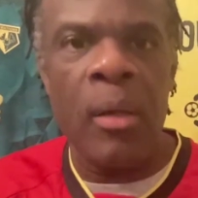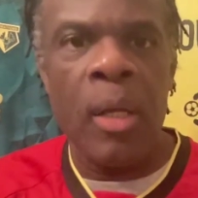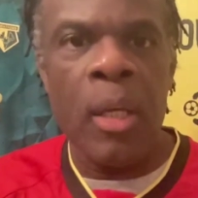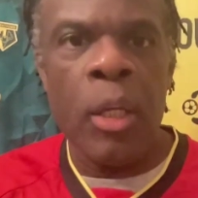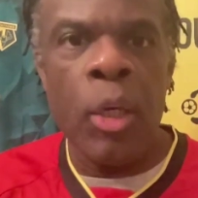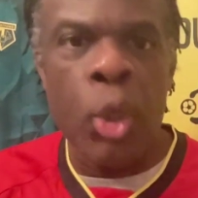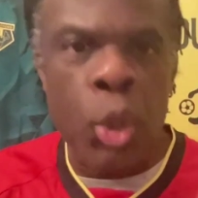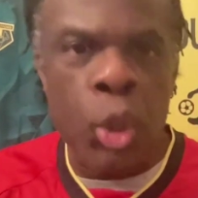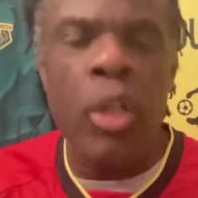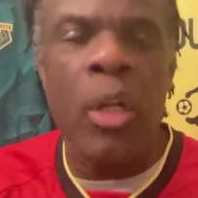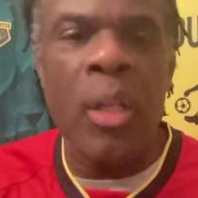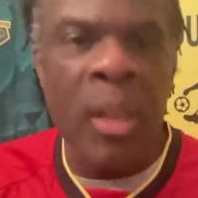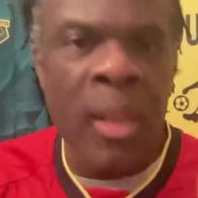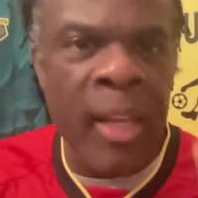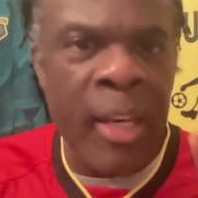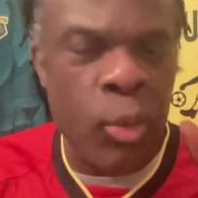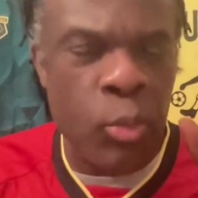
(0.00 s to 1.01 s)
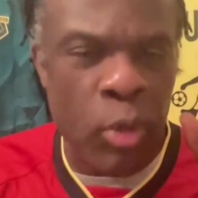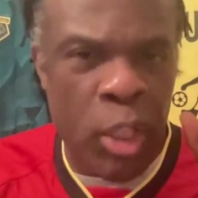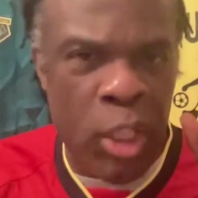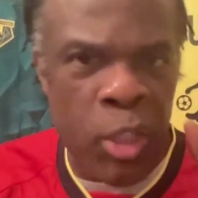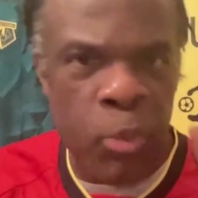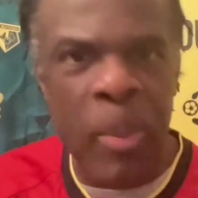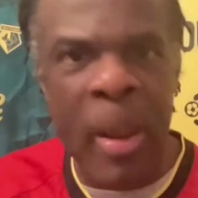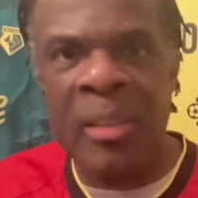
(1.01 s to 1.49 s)
you should at least
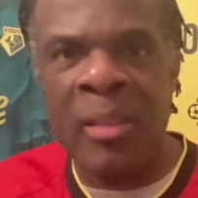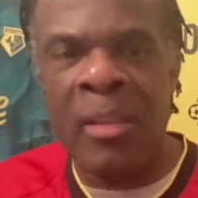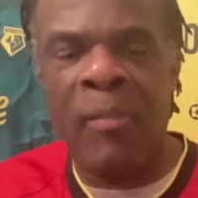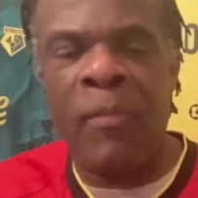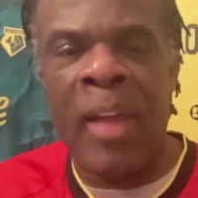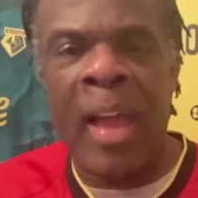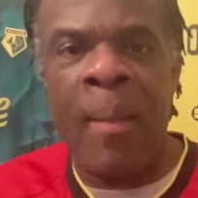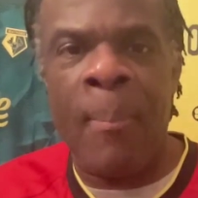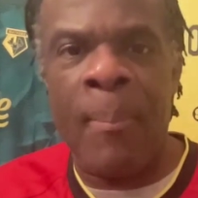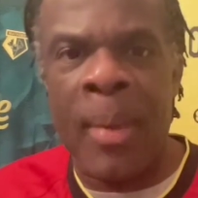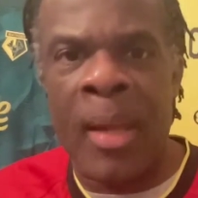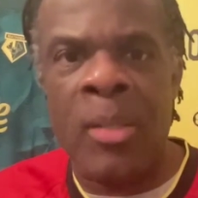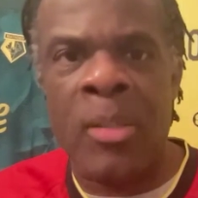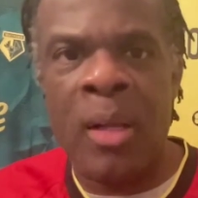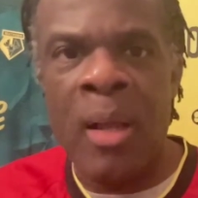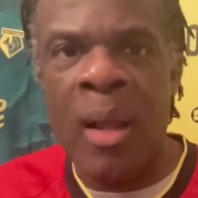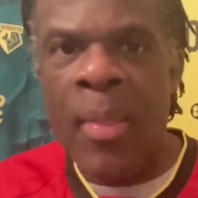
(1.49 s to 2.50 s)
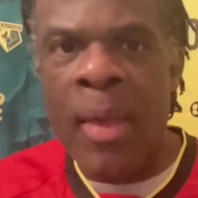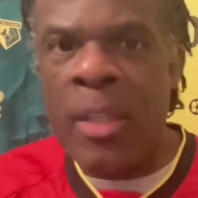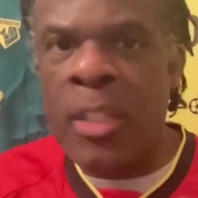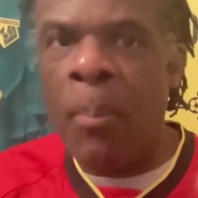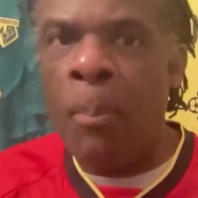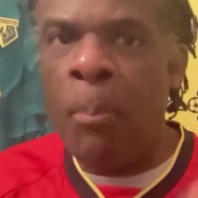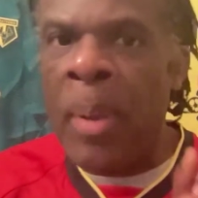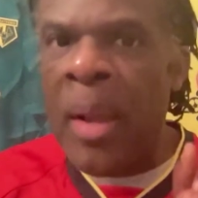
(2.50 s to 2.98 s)
respect the fan base. There's a
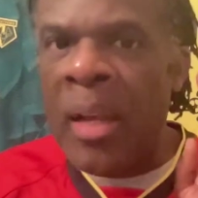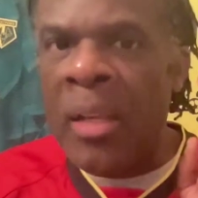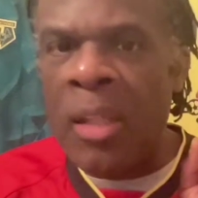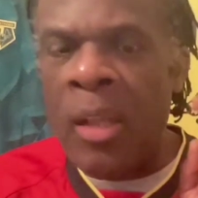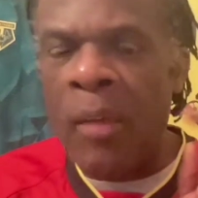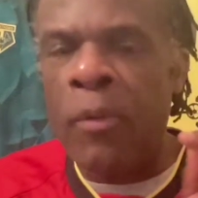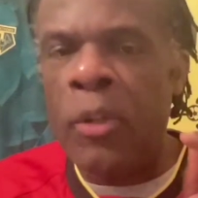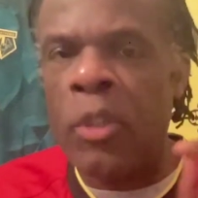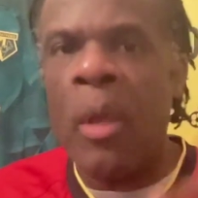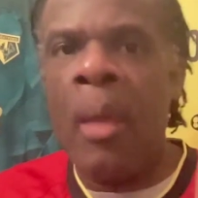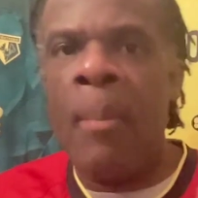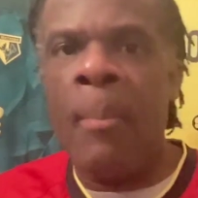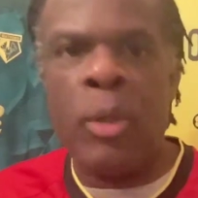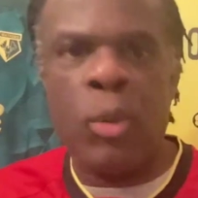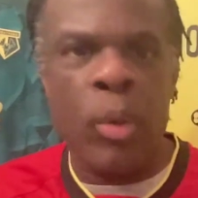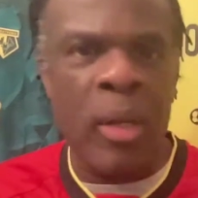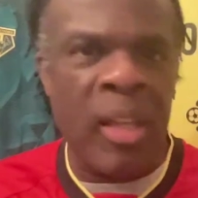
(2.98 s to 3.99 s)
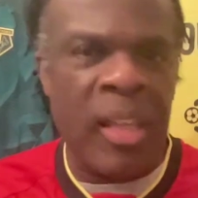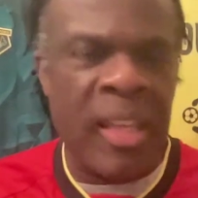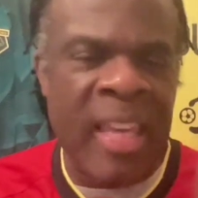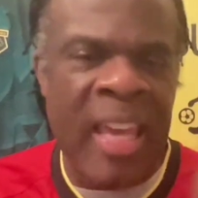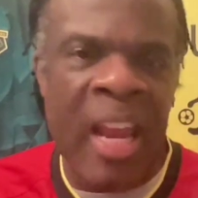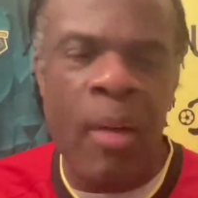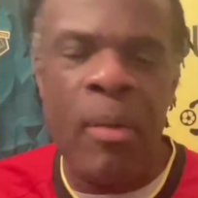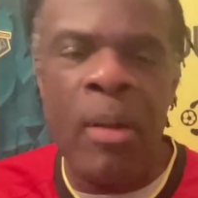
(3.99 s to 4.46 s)
big difference between
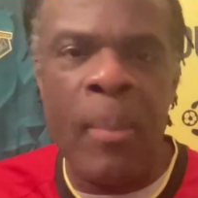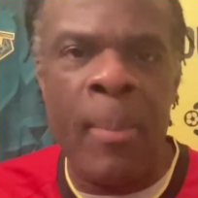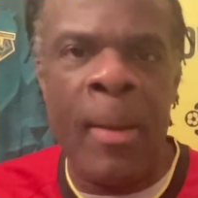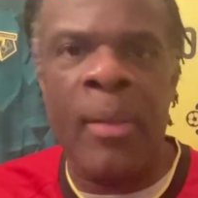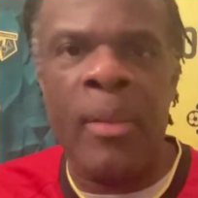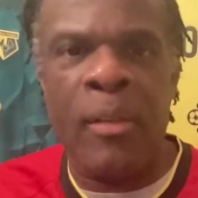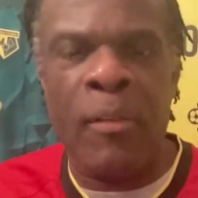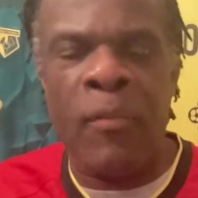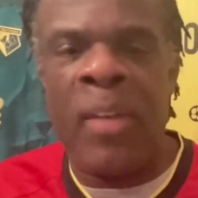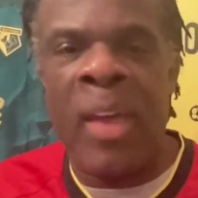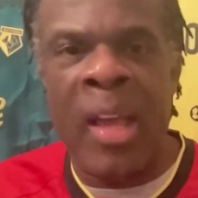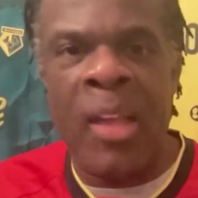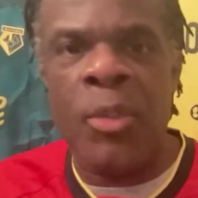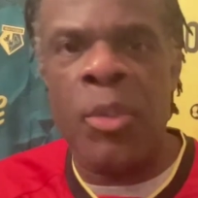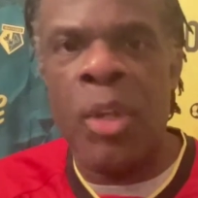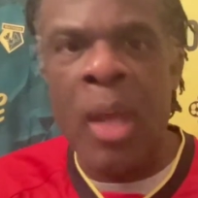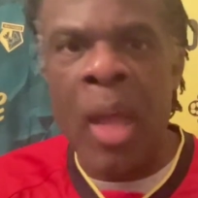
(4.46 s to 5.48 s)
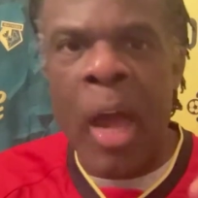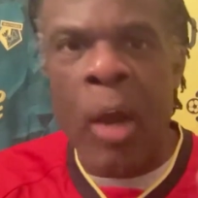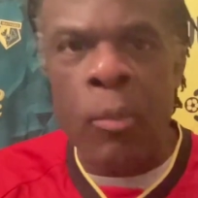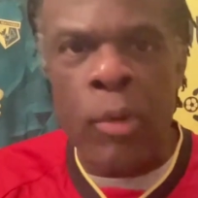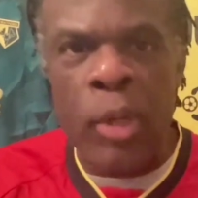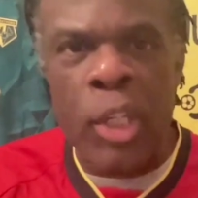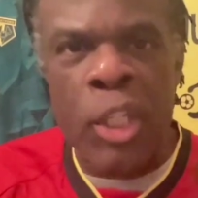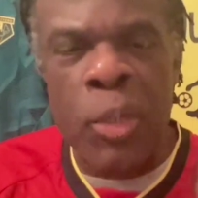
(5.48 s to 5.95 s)
caring about the fans and
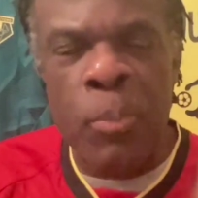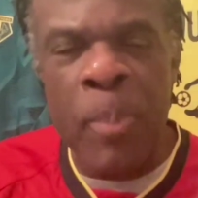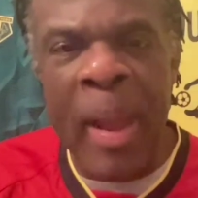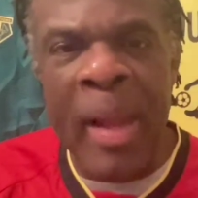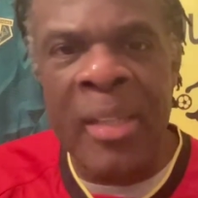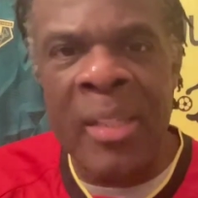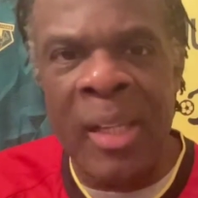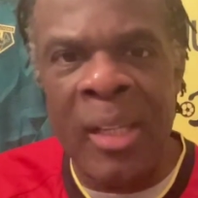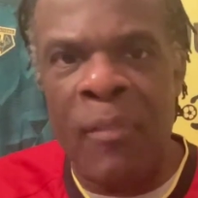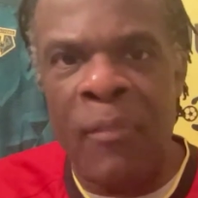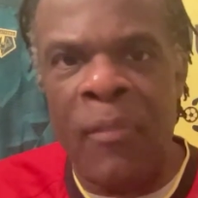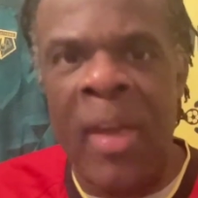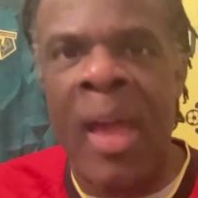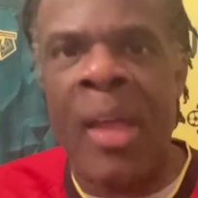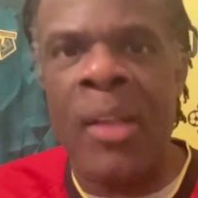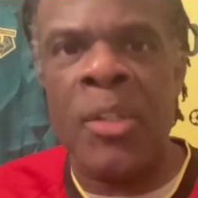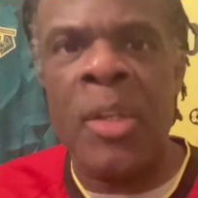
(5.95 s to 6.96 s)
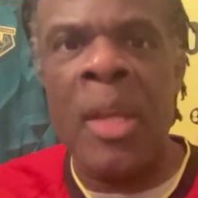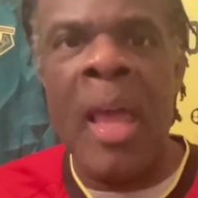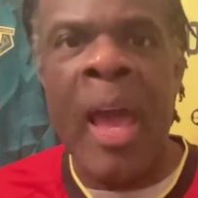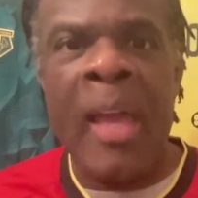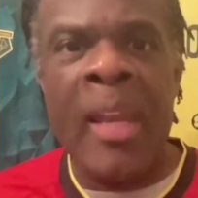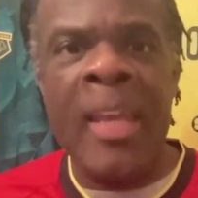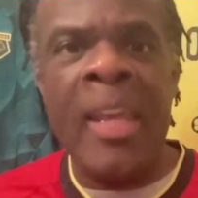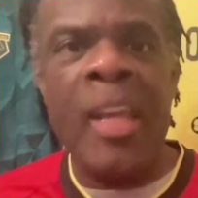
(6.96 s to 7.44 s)
respecting the fans.
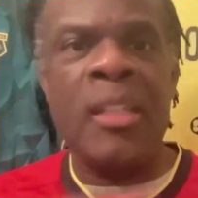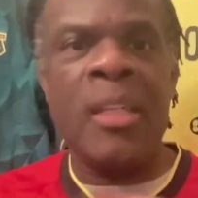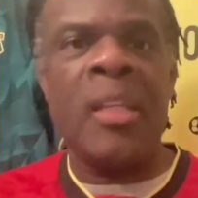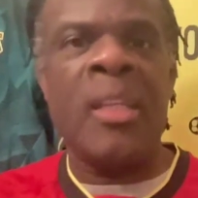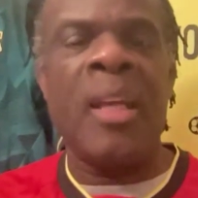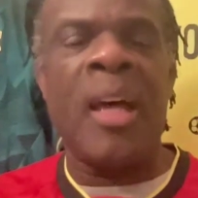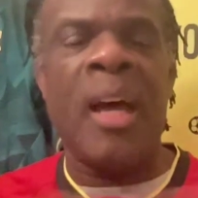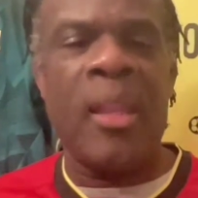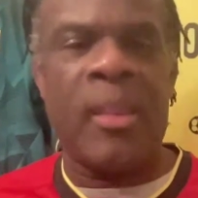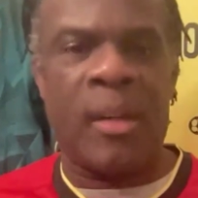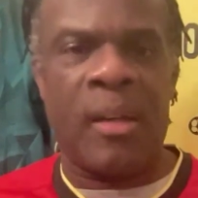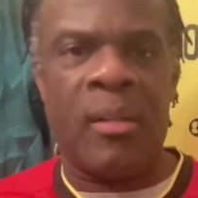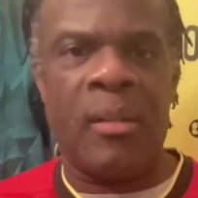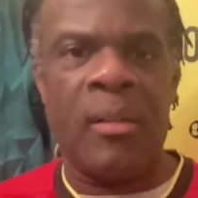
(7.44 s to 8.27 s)
And he did neither.